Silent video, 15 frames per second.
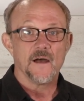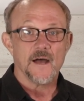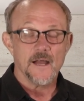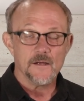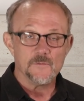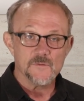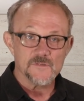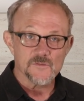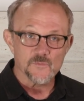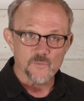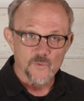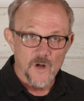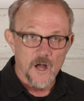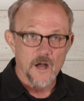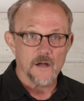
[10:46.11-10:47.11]
I was
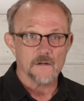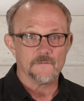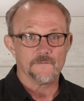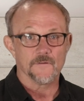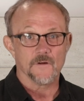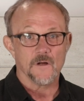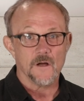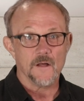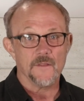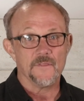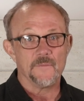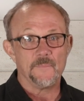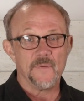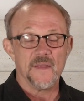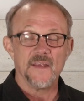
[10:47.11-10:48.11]
wrong for all
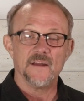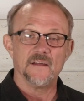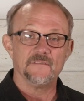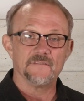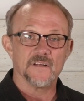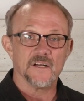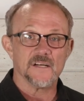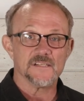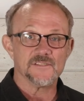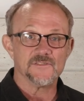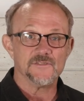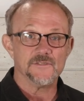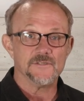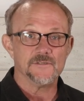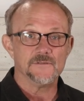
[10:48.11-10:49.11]
the pain I've
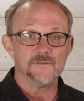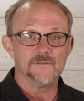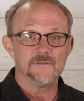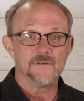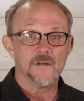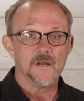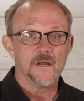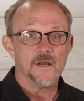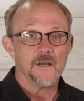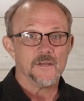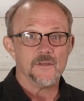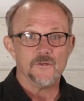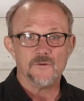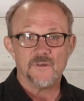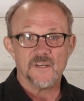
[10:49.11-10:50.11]
caused you.
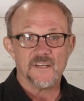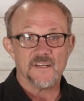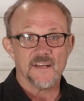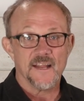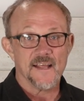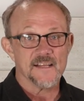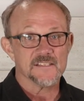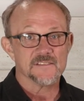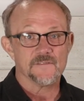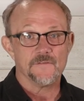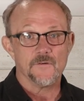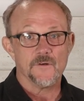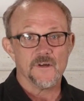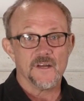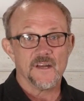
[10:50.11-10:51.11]
You didn't ask
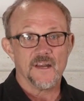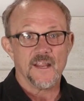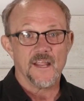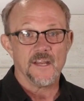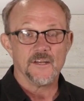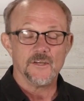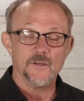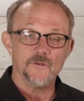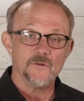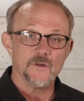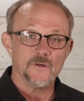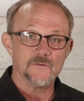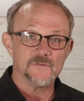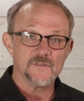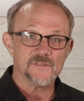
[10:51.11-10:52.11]
for it, and you
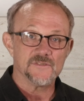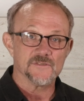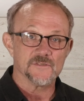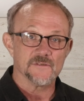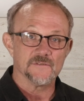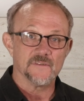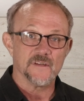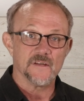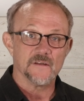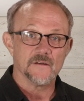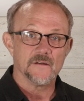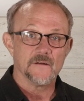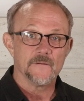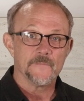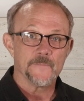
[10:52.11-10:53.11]
don't deserve it.
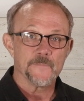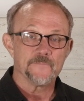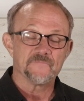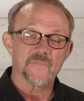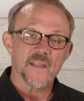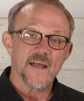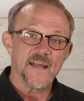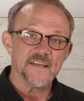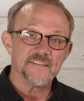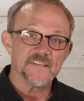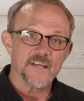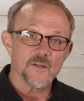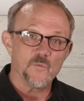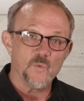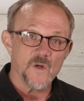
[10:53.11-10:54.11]
I
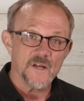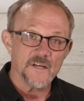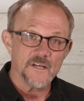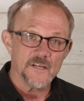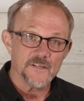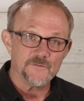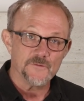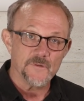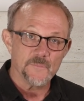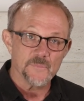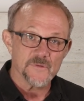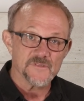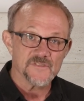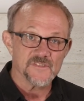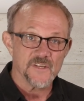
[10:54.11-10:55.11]
take
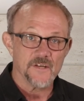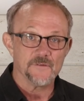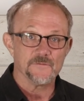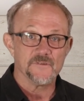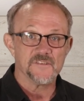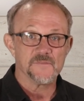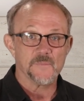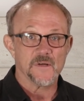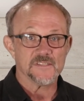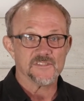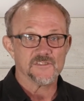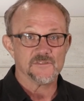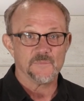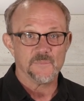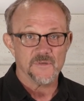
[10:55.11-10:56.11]
100%
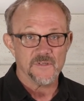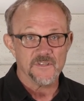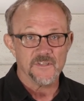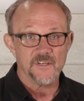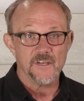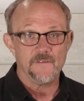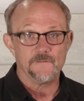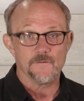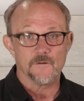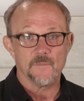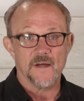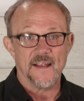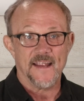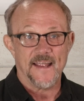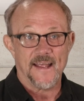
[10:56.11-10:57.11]
responsibility for
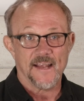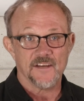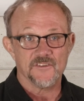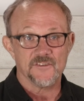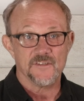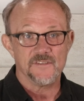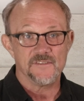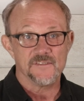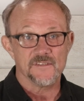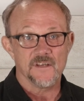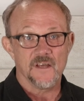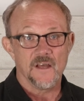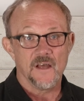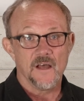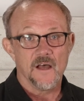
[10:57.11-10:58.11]
my actions.
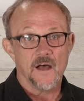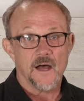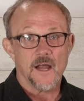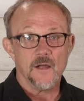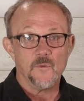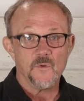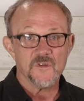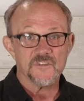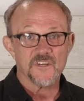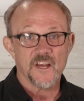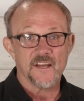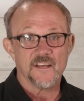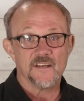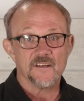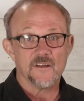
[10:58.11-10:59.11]
I wish I
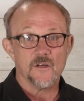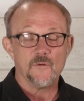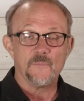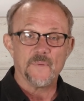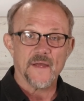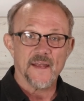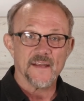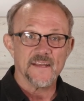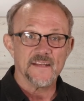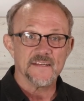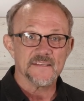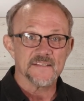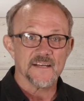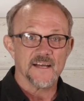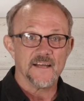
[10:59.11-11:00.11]
could go back in
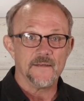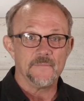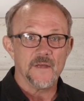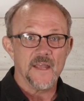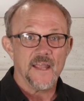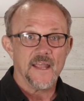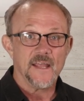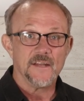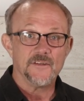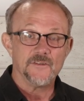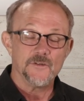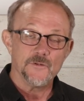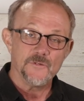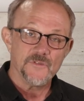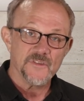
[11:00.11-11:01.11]
time and
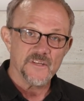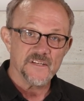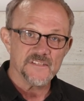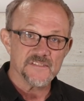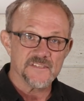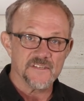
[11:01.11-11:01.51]
do things